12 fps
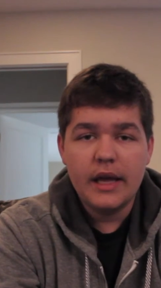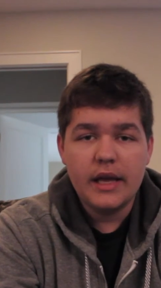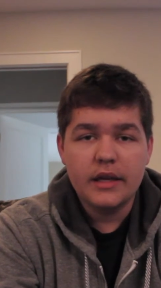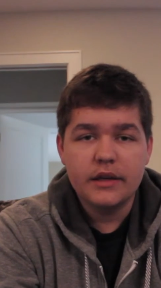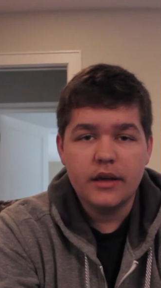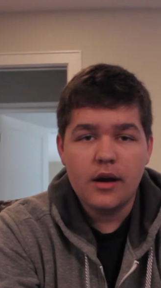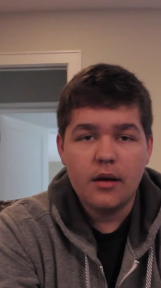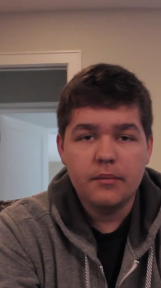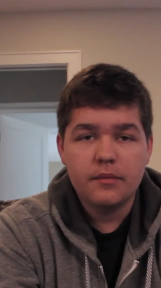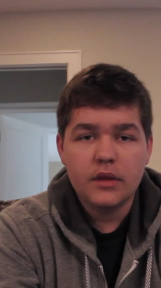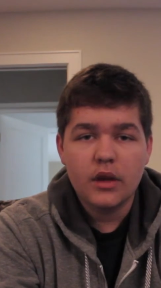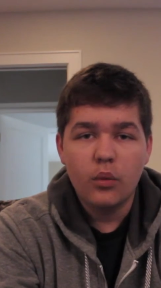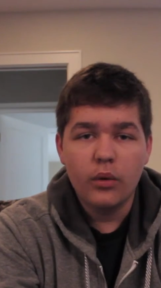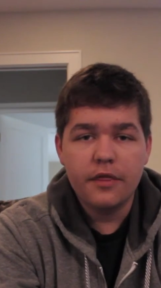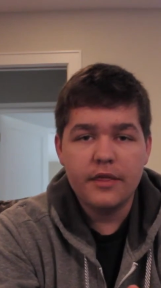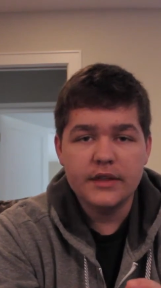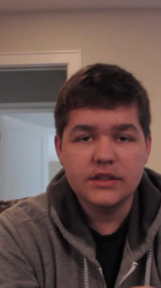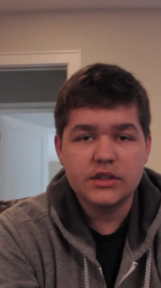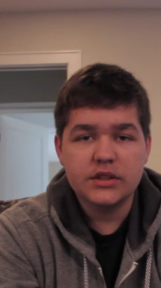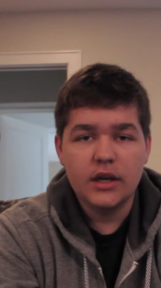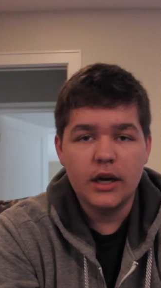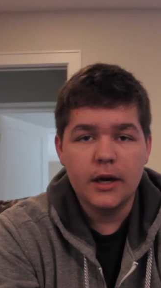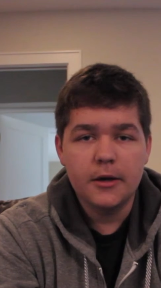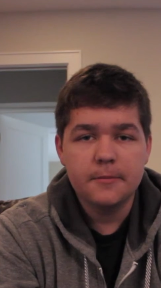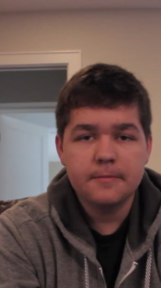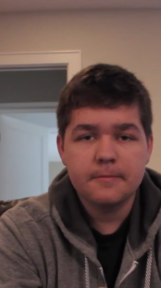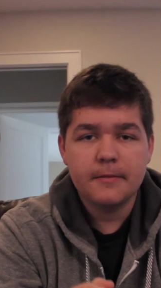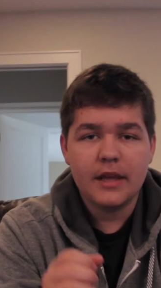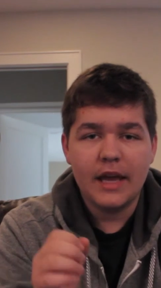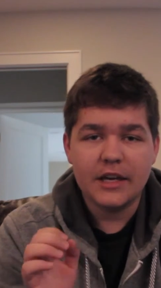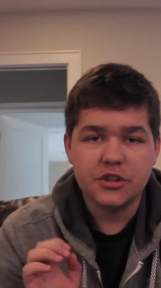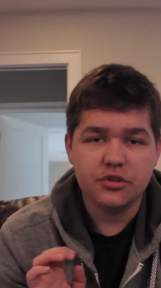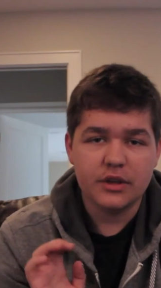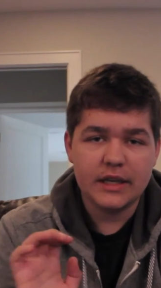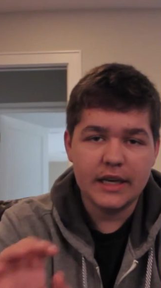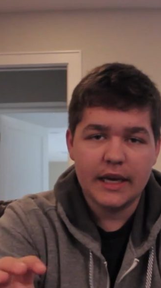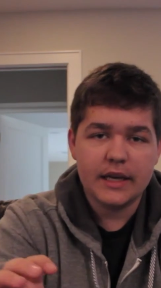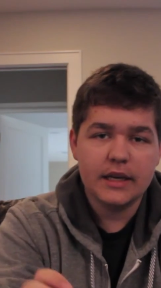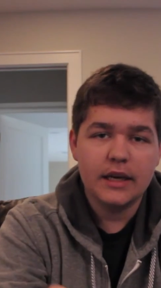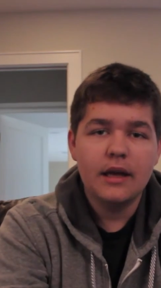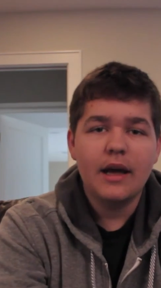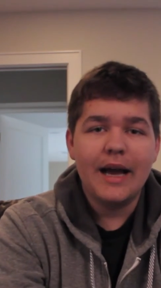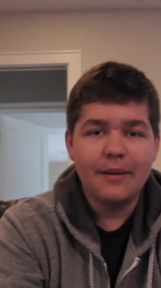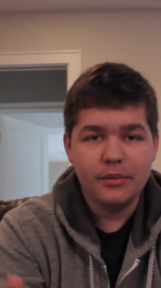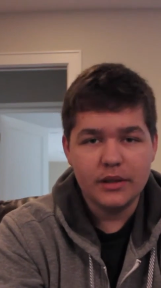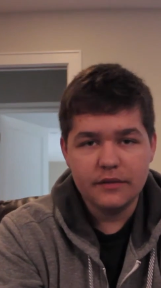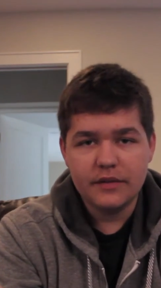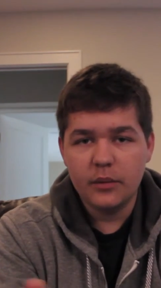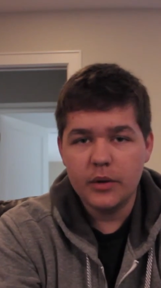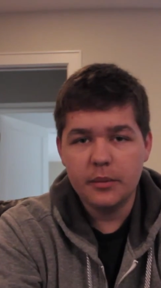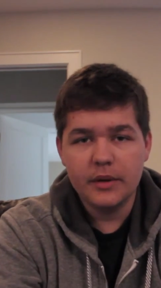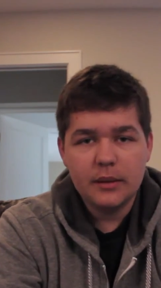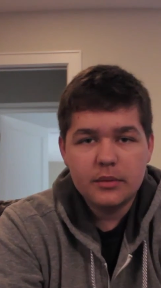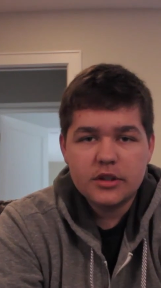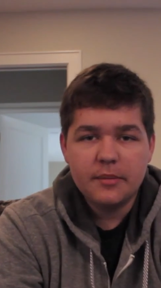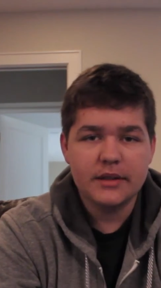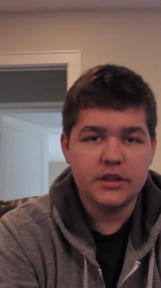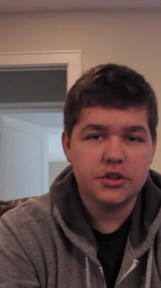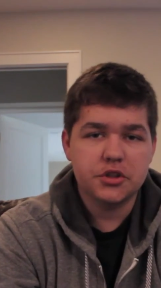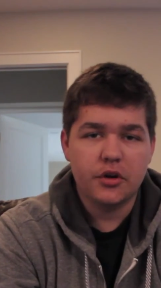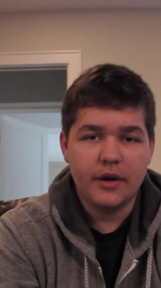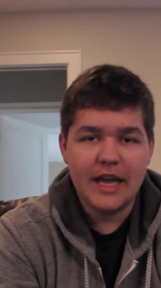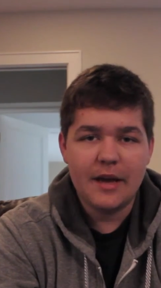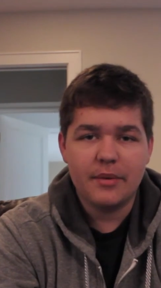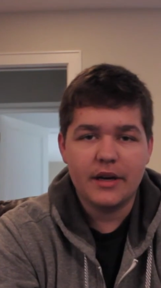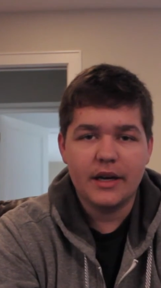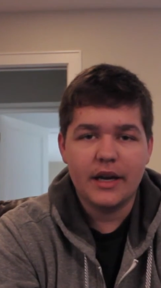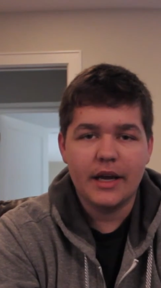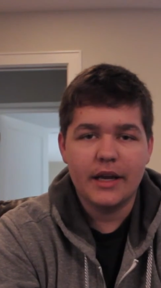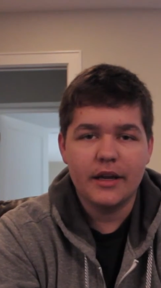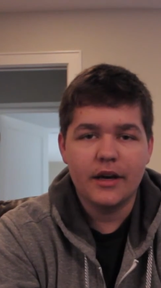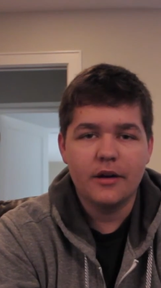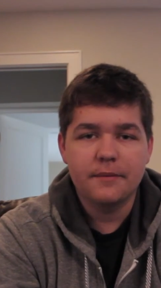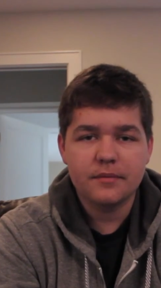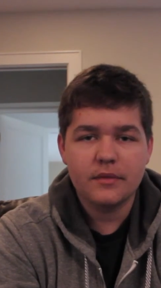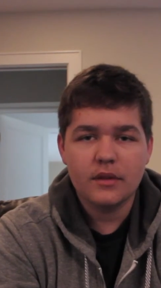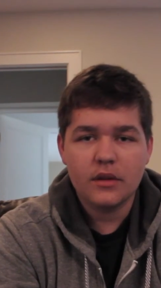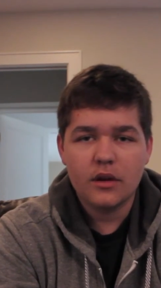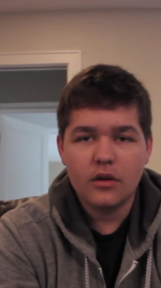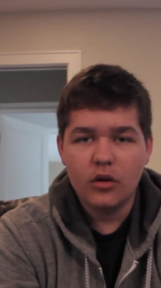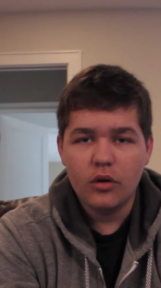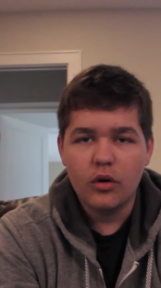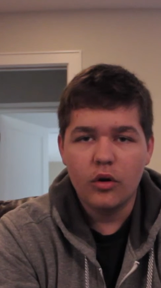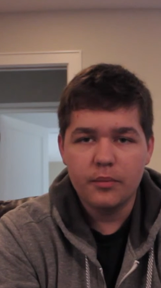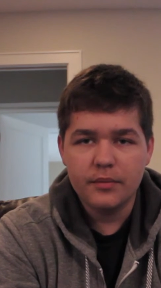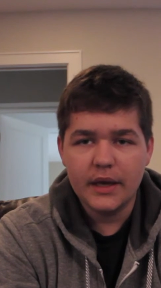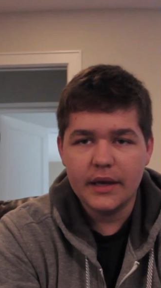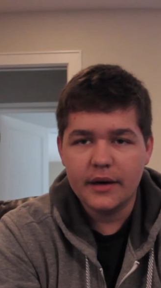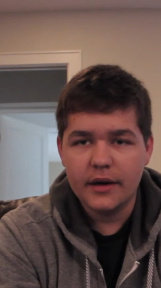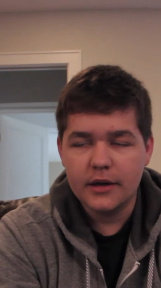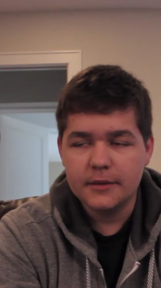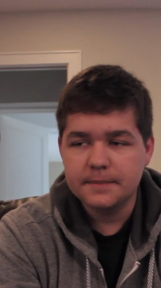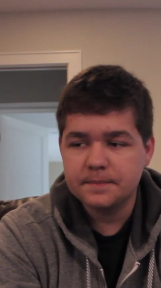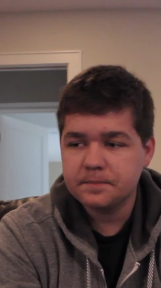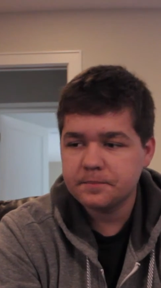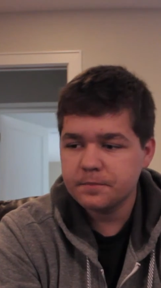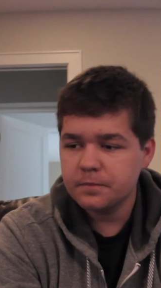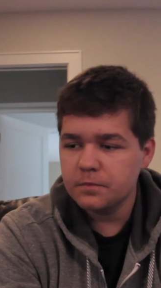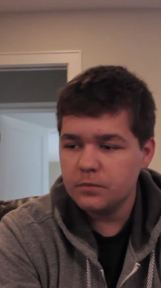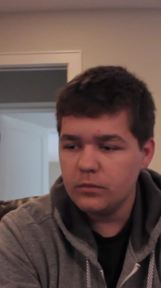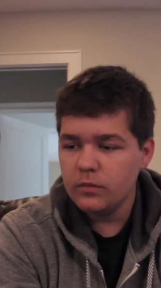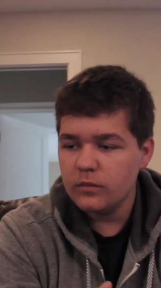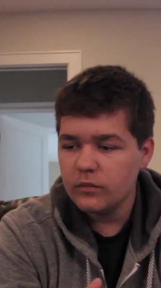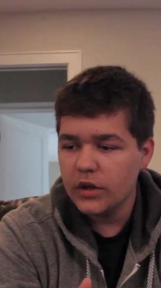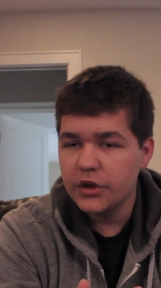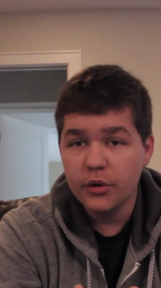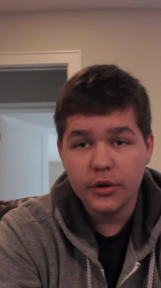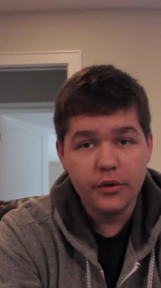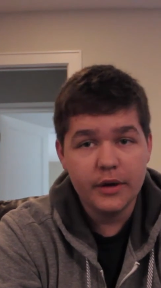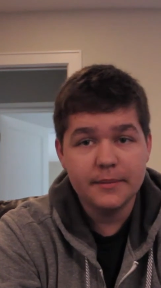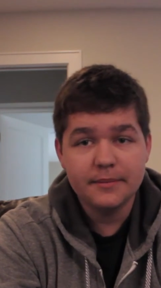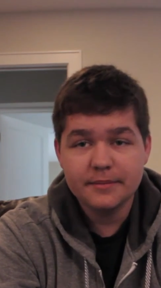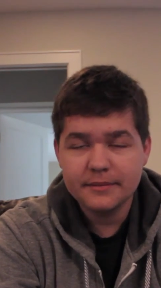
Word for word: And um, with this uh, extra kick, I believe that we'll be able to make this story happen, and I uh, hope that um, you agree.